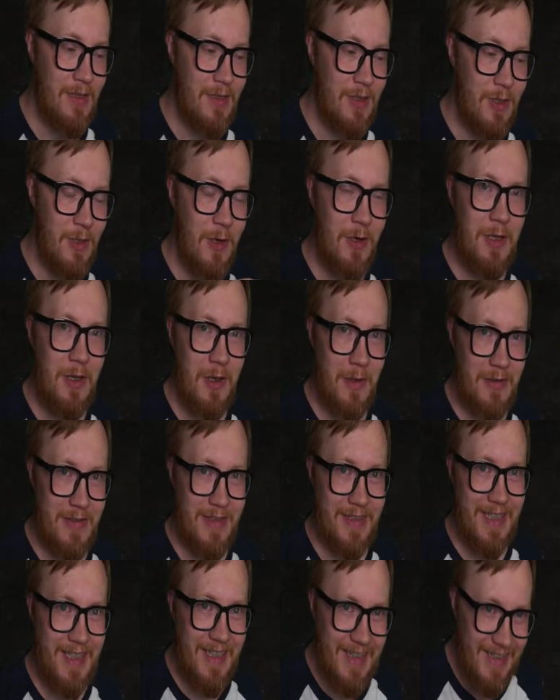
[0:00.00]

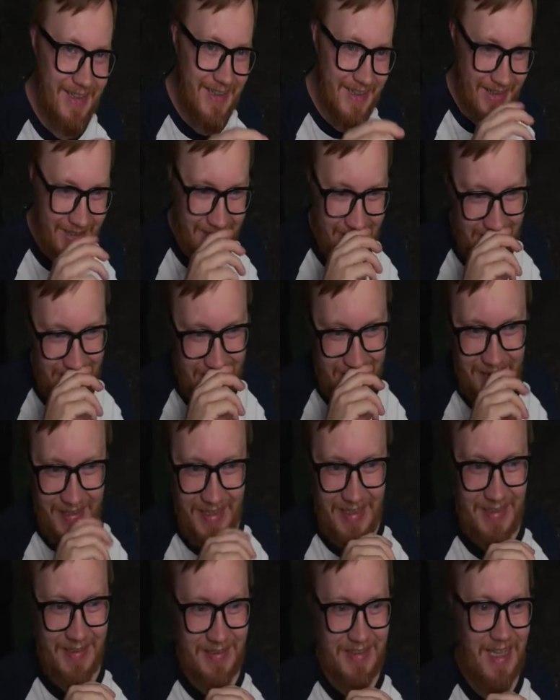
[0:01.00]
shortcuts so
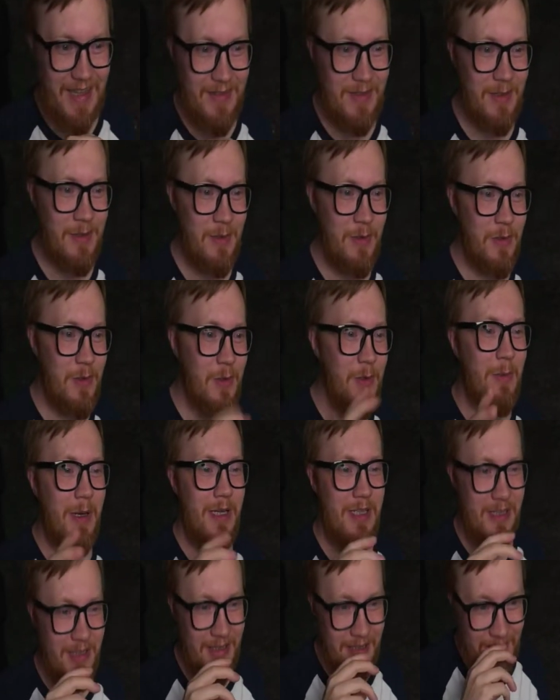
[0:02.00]
I don't have to do too
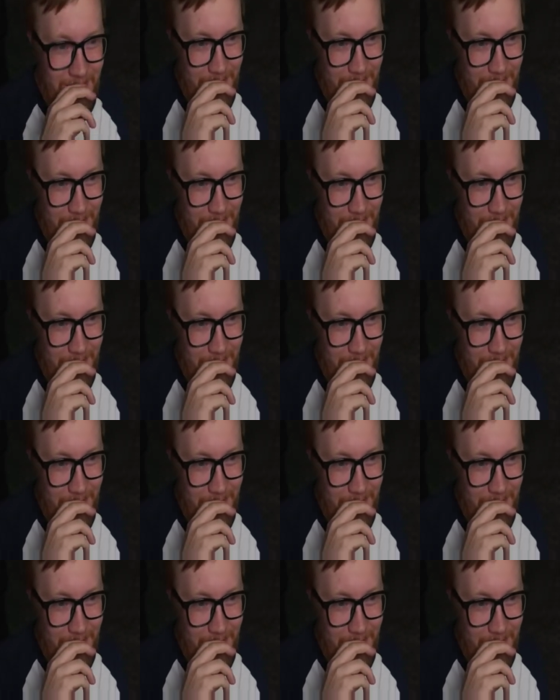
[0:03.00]
much.